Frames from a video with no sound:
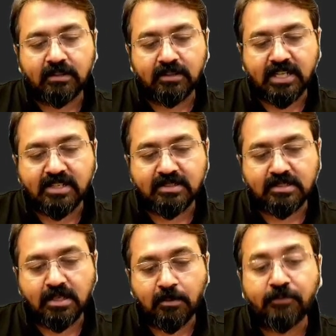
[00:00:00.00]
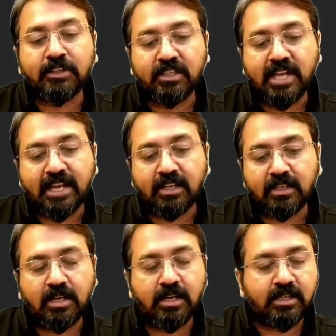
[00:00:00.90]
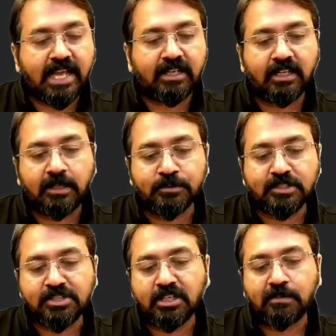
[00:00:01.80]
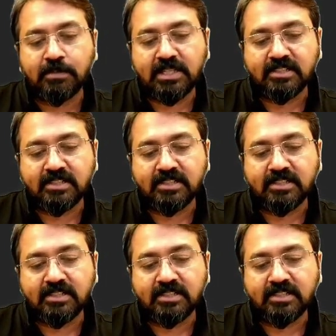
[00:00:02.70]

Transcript: that is sum of other diagonally position number, that is